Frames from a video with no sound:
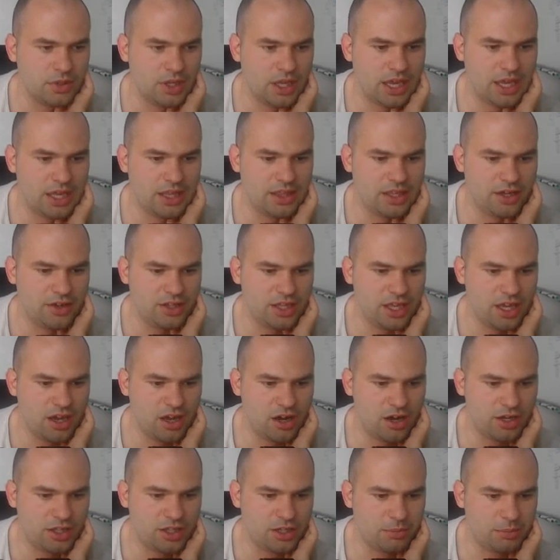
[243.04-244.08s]
and there they
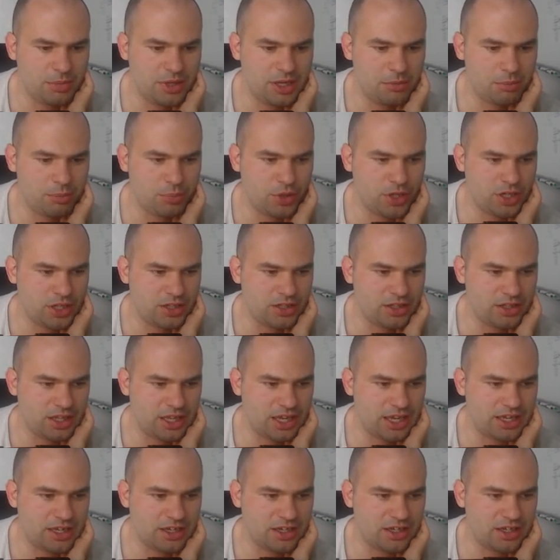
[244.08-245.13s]
are, they're being printed
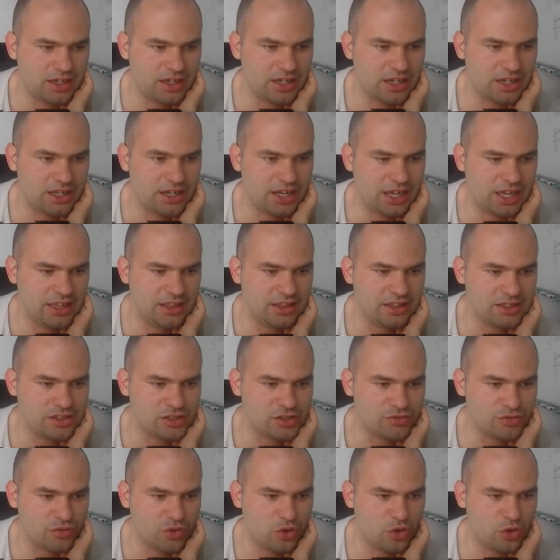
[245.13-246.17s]
like an
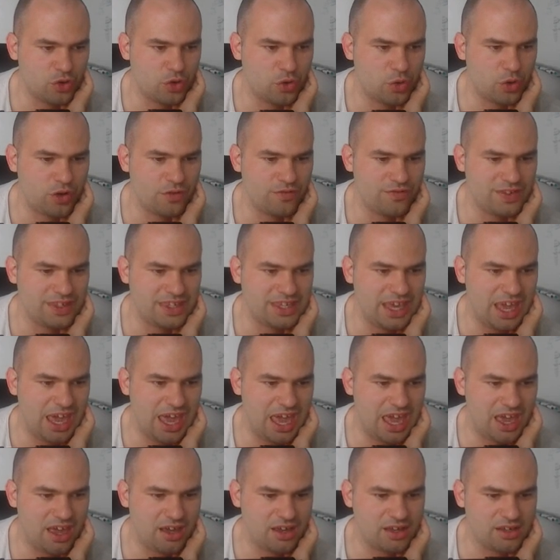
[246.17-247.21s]
endless row of
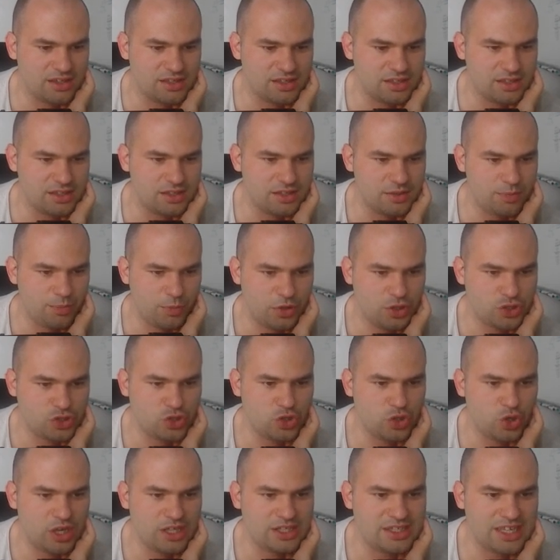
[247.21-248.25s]
yeahs.
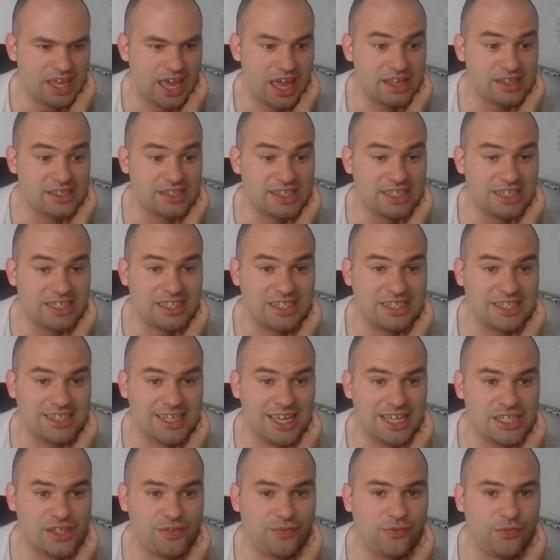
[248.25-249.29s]
So it's
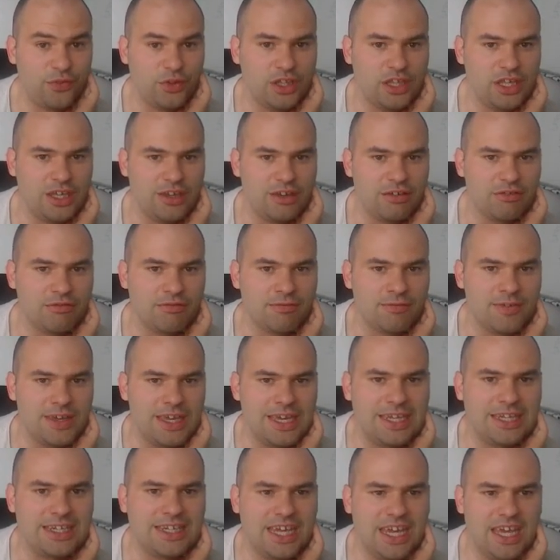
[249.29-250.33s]
successfully
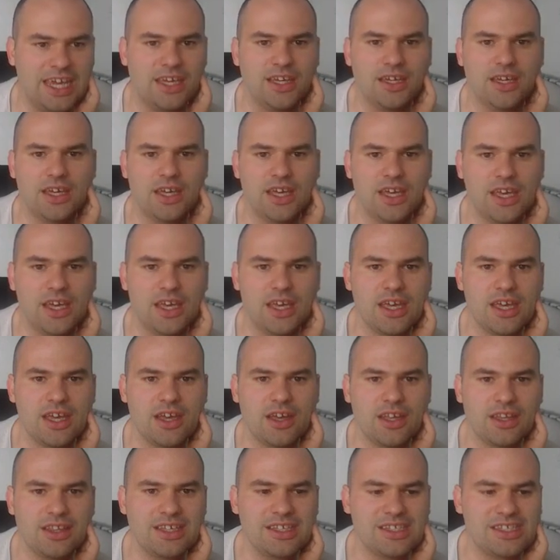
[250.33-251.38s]
reading
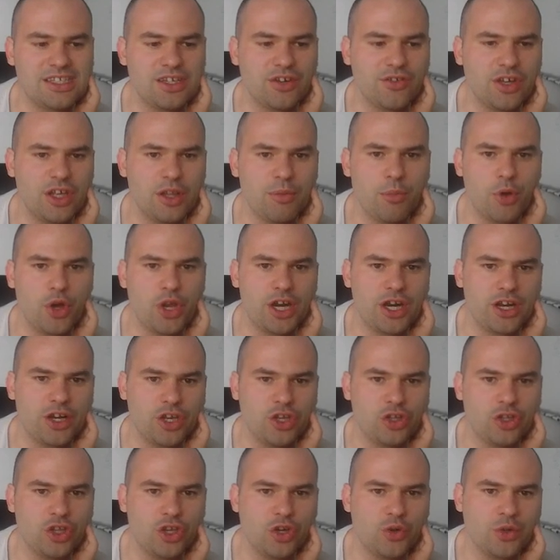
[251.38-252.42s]
the serial monitor.
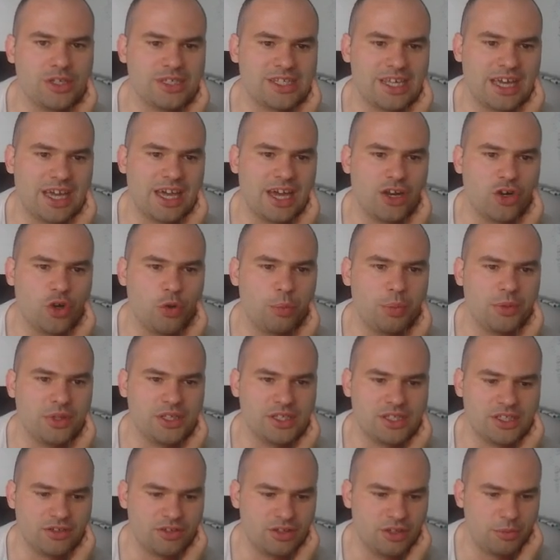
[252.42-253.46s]
You'll notice I can't open the
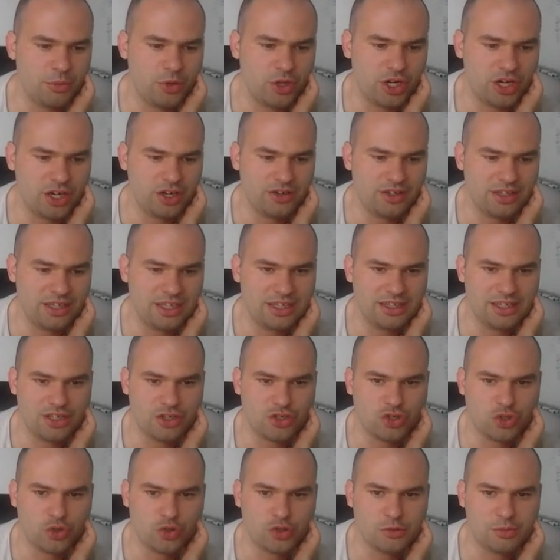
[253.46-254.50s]
serial monitor.
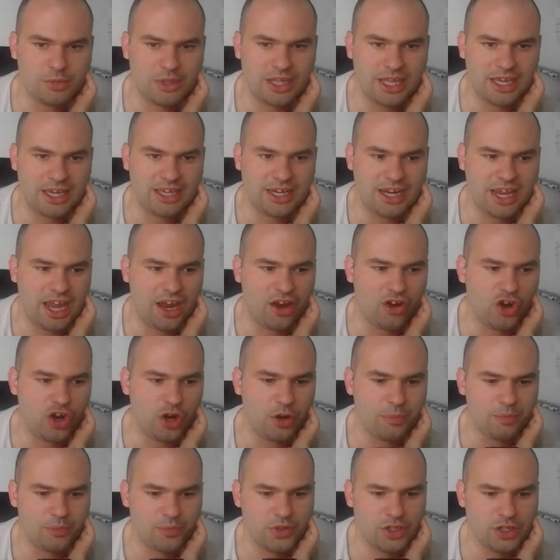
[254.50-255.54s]
It shows me like an
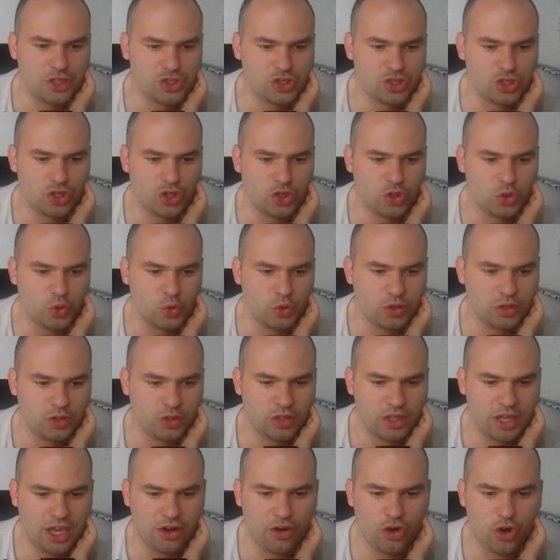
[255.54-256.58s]
error. So
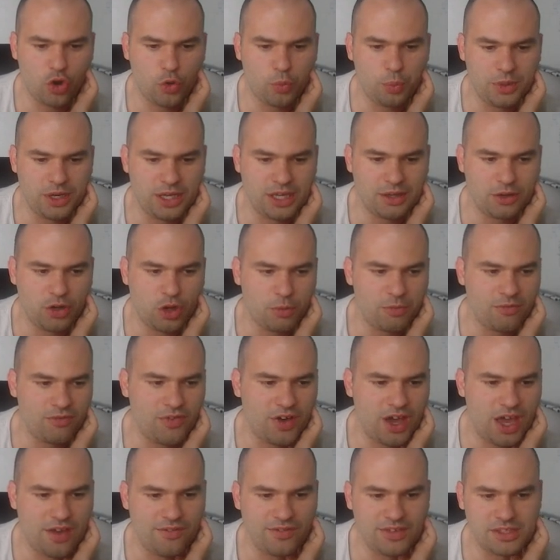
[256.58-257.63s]
error opening
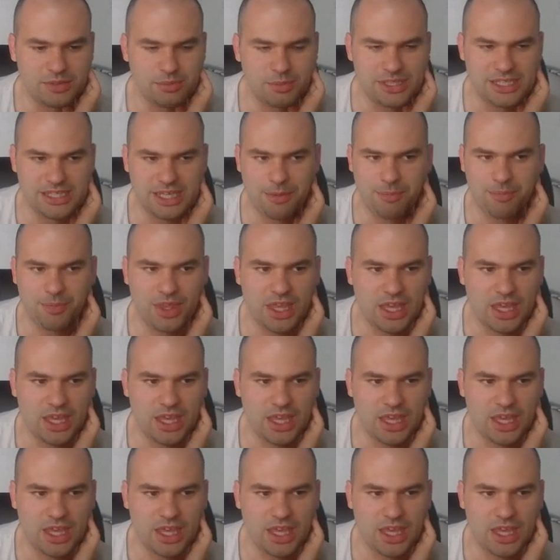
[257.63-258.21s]
COM5 is busy.